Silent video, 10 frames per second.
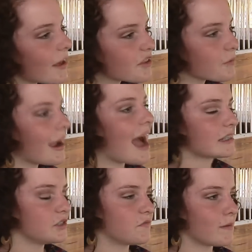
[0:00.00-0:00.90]
best
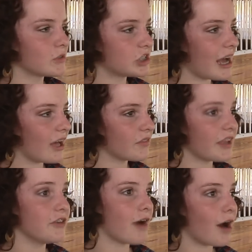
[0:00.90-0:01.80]
reaction from a child
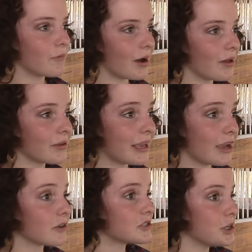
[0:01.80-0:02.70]
that you got while he
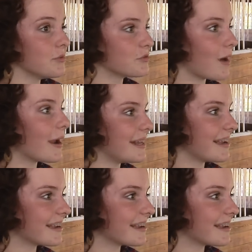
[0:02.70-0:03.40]
or she was riding?